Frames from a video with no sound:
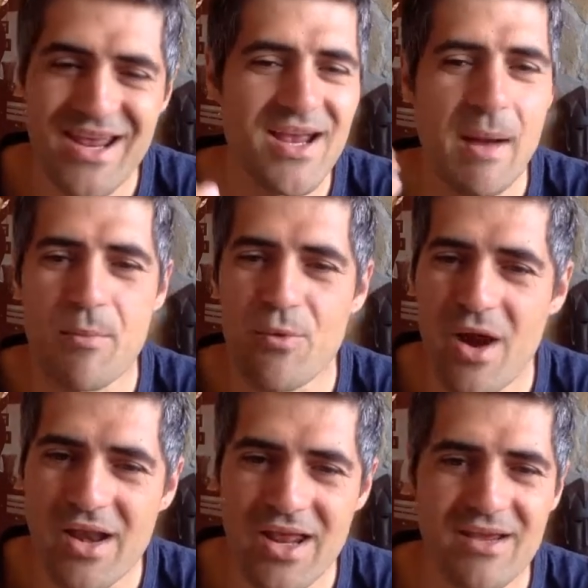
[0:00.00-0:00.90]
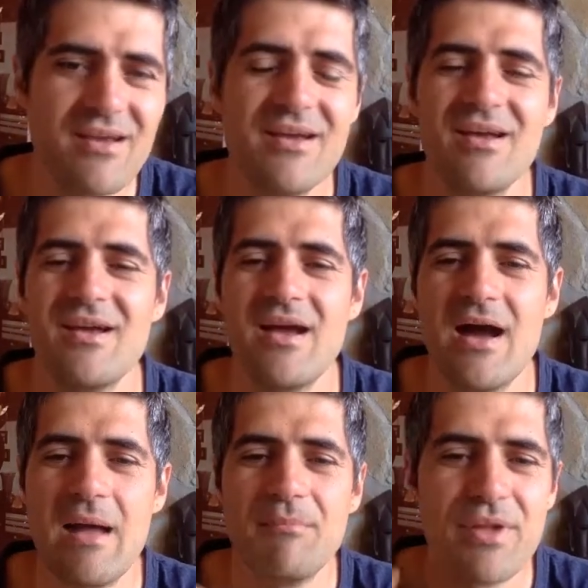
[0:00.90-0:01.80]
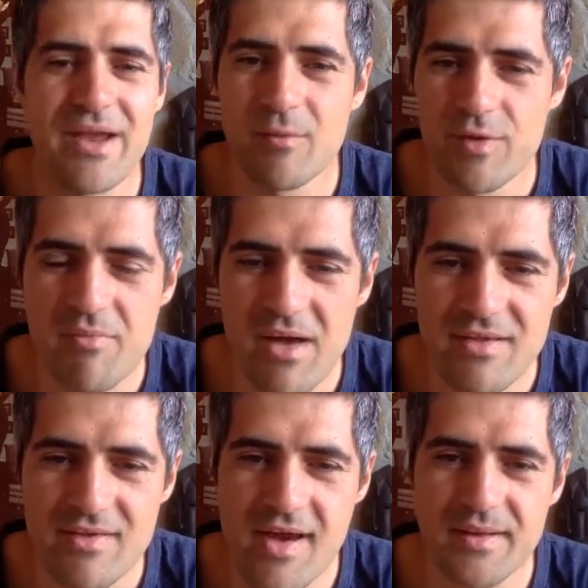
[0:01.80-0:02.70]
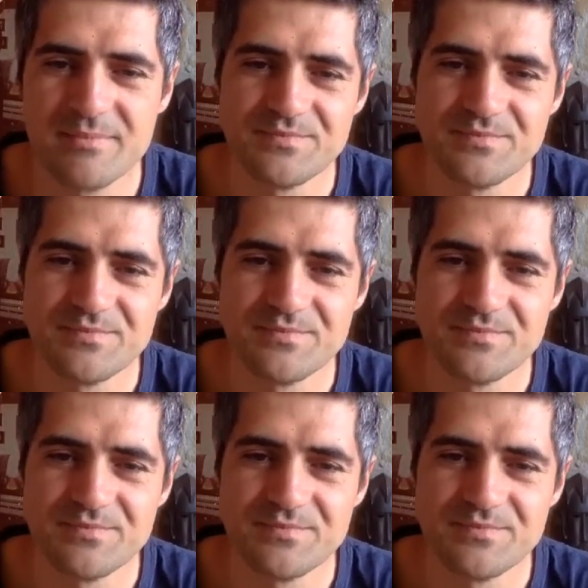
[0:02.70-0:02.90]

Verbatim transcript: I'm running. I'm playing with my son.